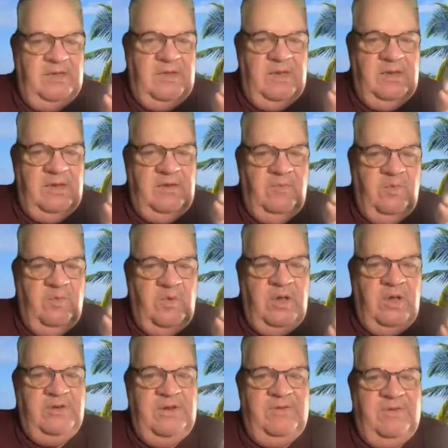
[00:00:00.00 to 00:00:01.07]
that the
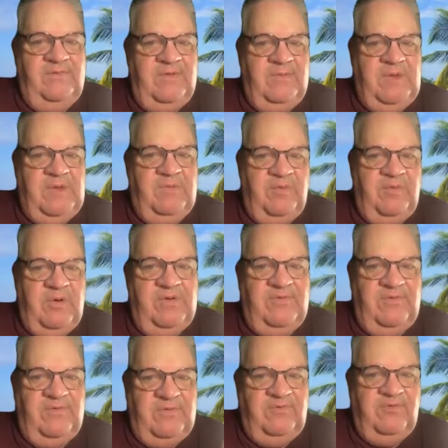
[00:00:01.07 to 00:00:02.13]
word needs to be
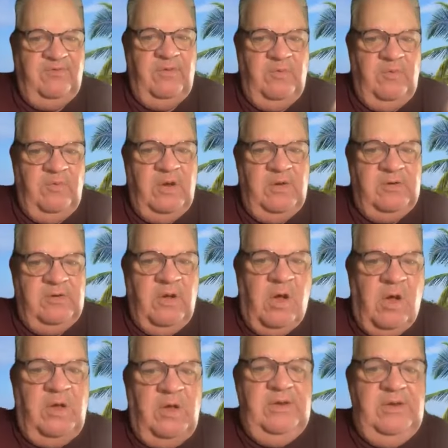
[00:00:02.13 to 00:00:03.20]
preached. The true word of
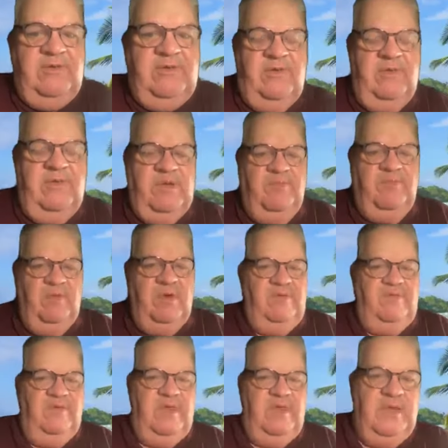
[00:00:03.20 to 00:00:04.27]
God needs to be
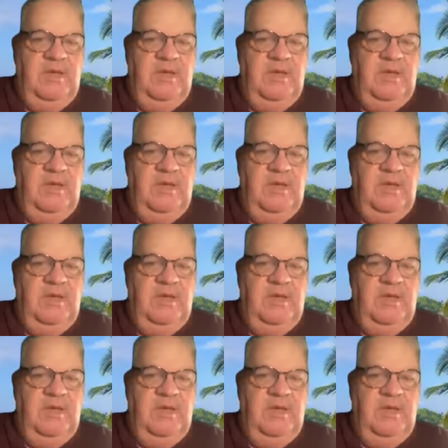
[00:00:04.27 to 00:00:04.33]
preached. And